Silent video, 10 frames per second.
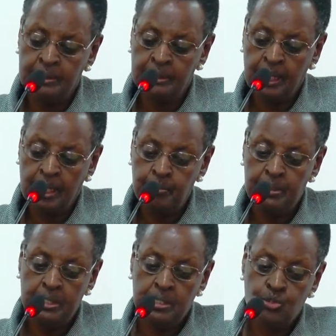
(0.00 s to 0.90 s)
The
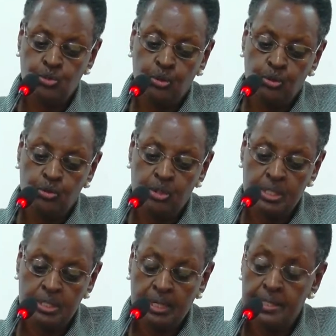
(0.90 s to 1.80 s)
Cabinet is going to
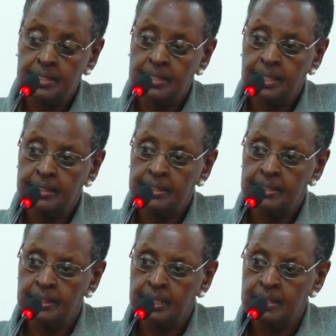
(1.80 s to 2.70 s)
discuss that
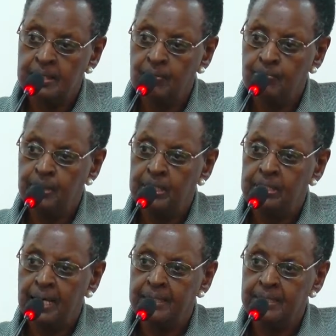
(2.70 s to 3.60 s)
as government
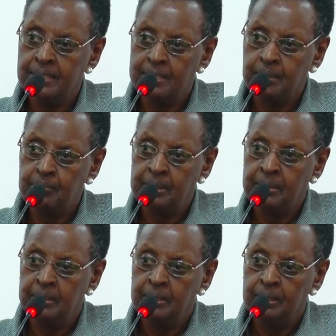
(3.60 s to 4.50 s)
and
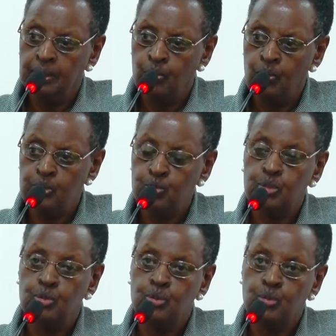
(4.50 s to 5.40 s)
determine what we
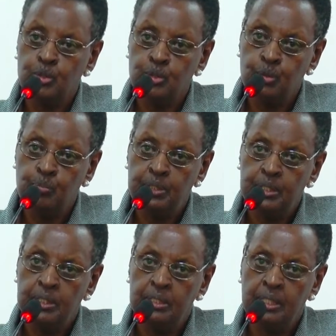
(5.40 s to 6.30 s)
do with
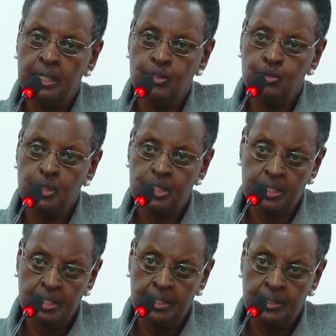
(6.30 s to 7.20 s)
UPE and
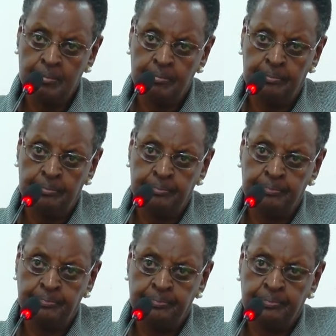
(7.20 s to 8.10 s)
USE.
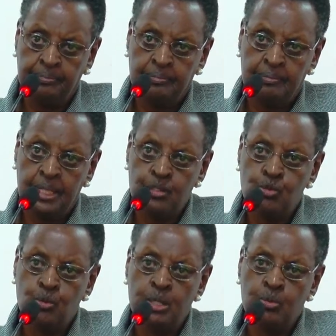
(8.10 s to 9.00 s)
That's
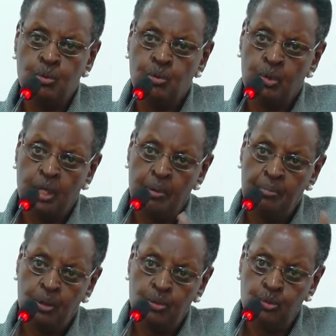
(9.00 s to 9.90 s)
when we will come
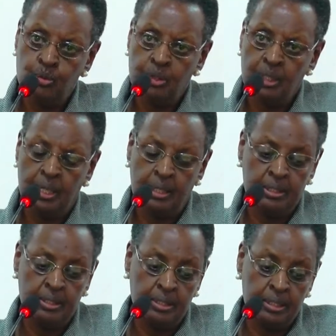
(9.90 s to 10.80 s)
out
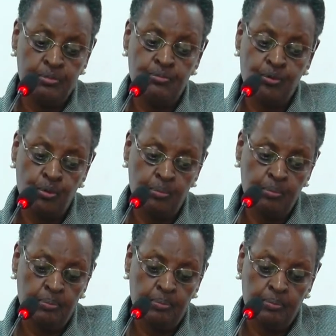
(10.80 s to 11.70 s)
and
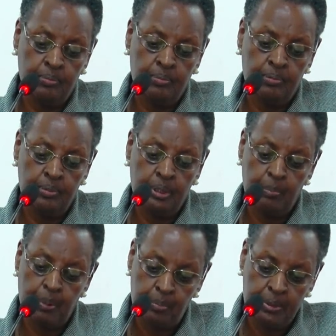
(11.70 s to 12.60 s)
inform the
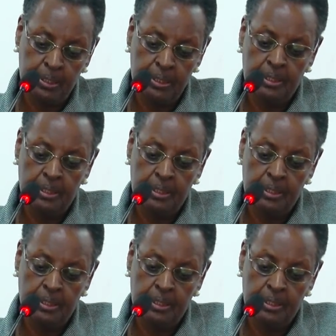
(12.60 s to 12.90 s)
public